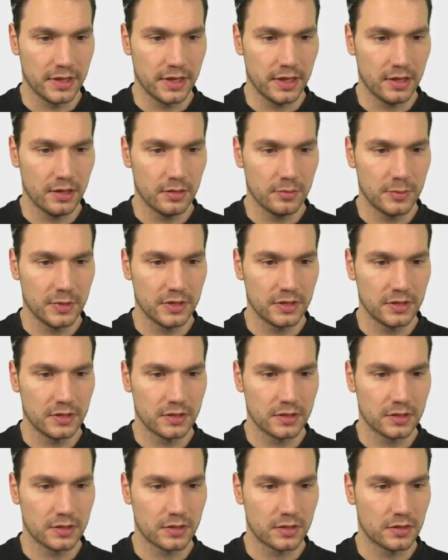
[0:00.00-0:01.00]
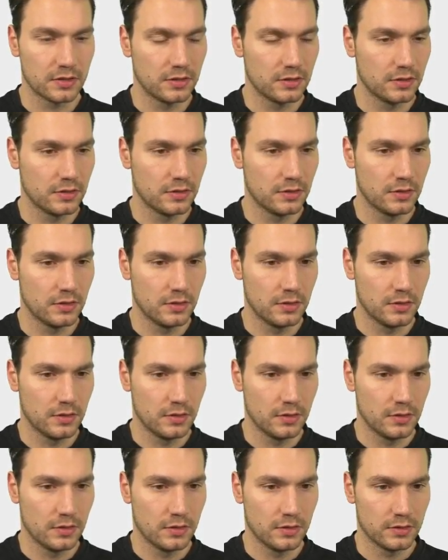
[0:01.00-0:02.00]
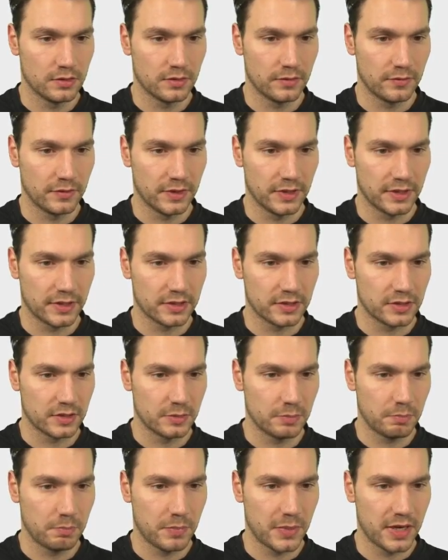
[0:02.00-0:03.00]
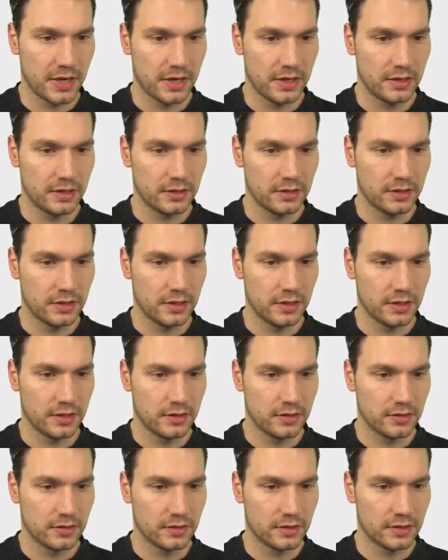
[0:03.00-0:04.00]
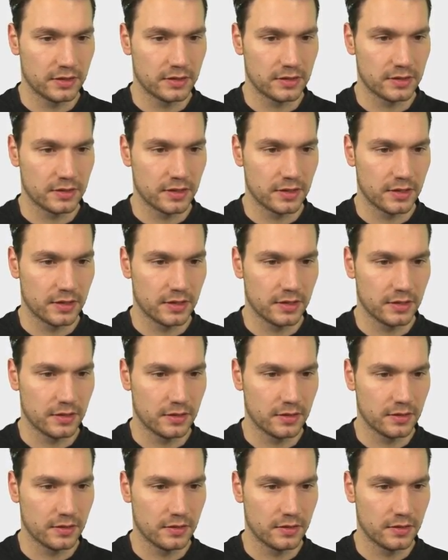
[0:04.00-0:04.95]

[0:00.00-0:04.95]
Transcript: element, something like a span at the end, let's say.